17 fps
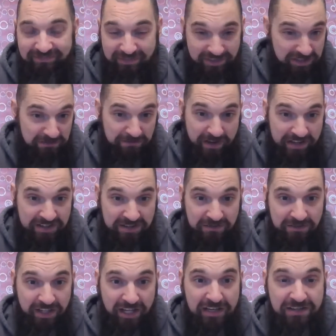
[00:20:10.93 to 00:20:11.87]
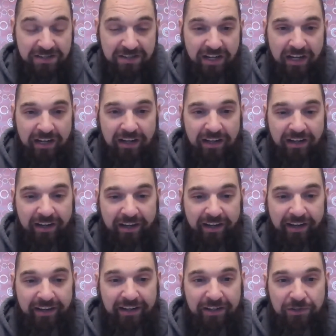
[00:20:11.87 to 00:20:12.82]
defensiveness
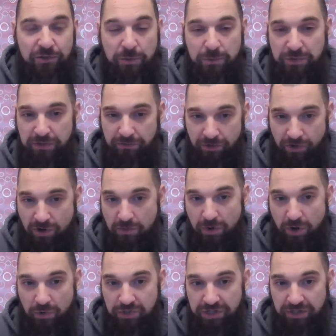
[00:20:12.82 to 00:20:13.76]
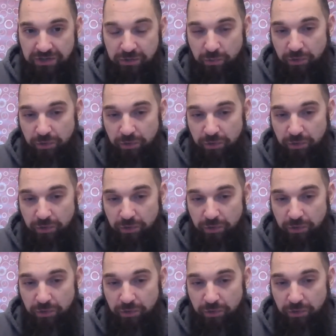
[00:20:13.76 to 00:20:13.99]
in terms of your emotions